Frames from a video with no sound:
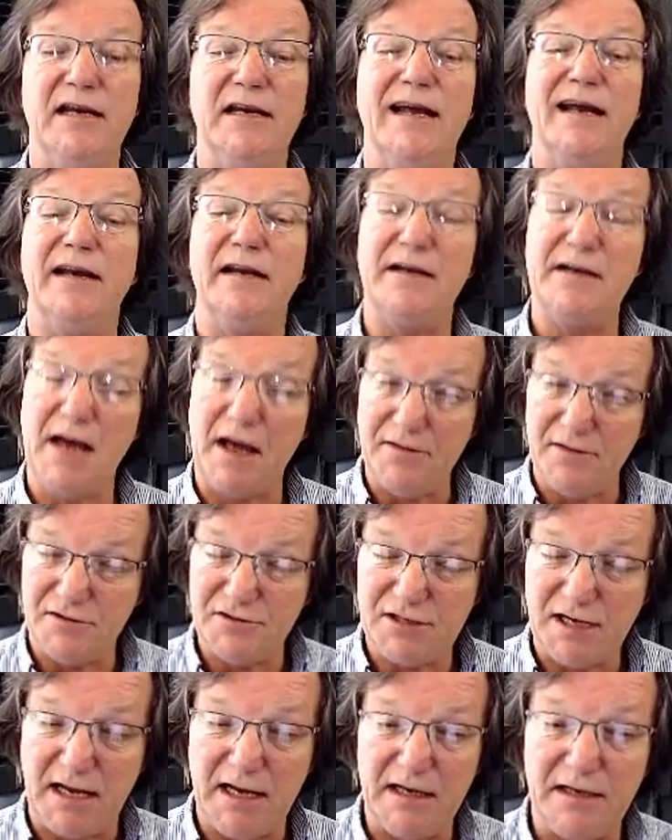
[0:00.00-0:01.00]
and another
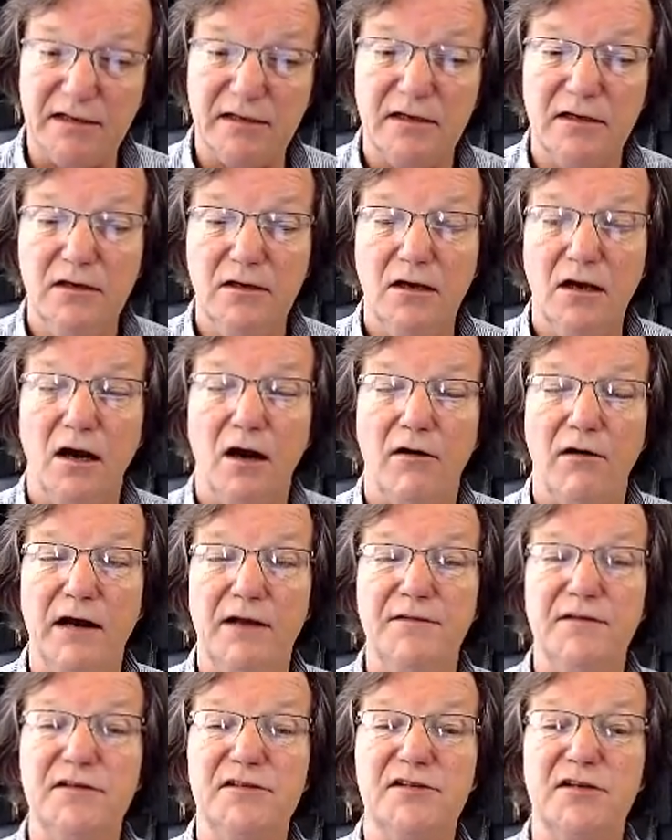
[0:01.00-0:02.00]
jade. All right,
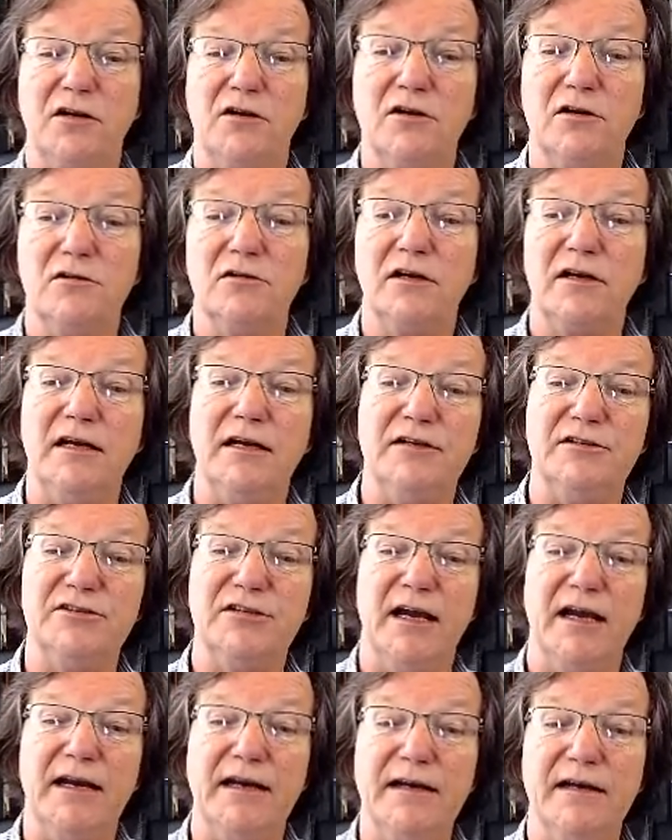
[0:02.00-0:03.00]
and this is a good looking
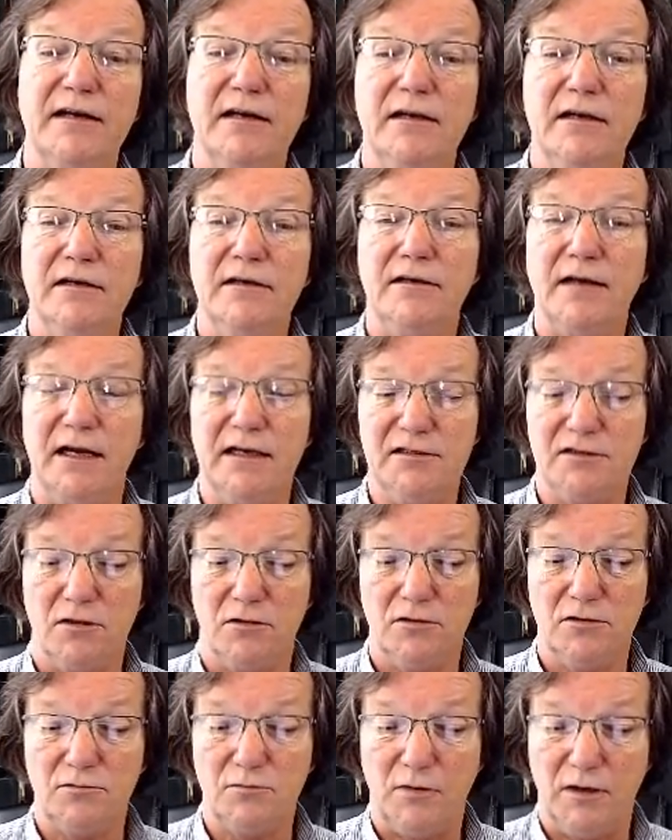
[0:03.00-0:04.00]
jade. Nice
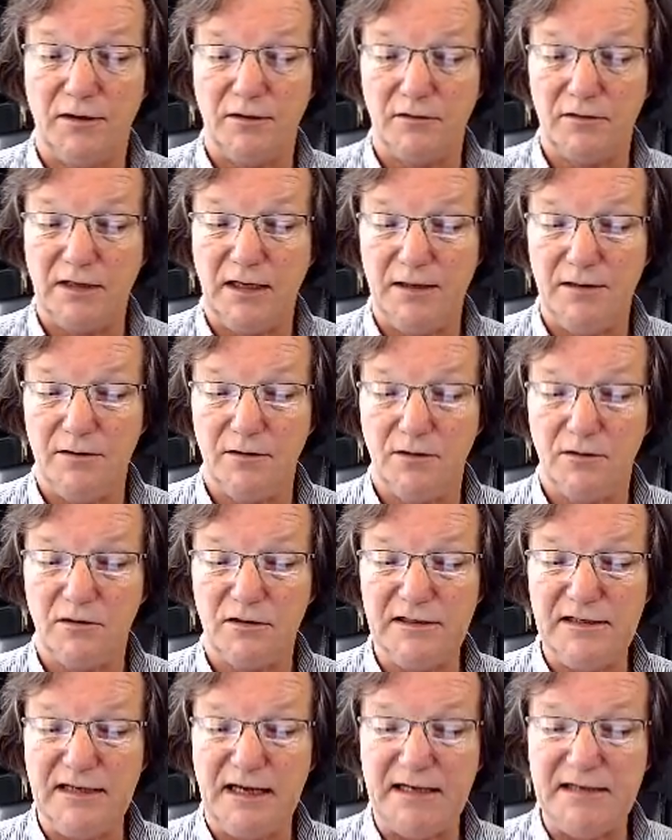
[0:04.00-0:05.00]
old one, okay?
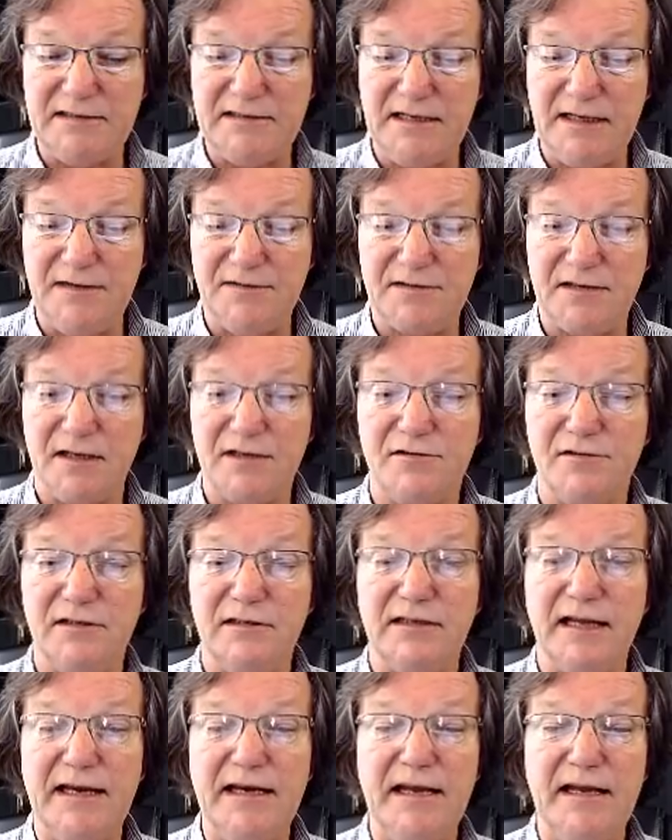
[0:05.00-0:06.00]
Early 19th century,
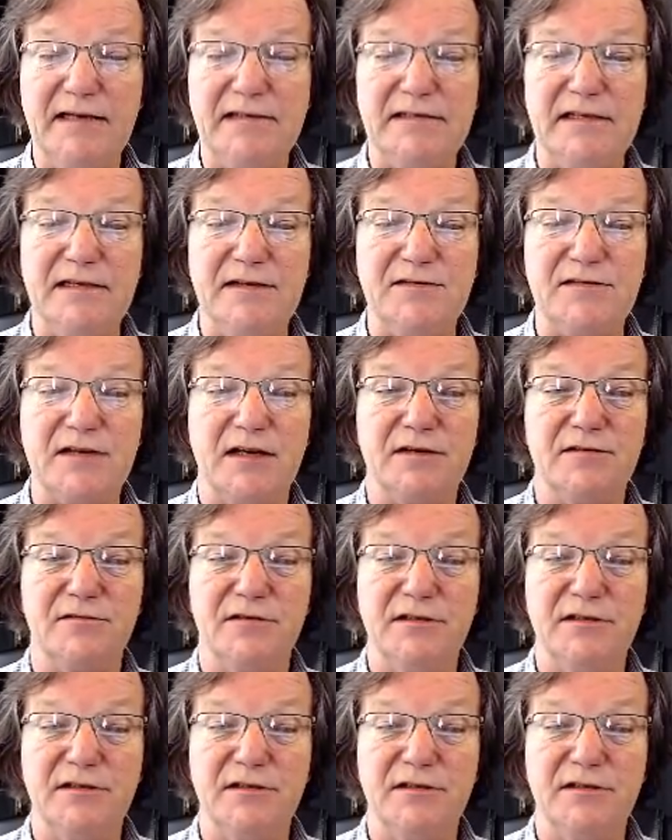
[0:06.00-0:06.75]
late 18th century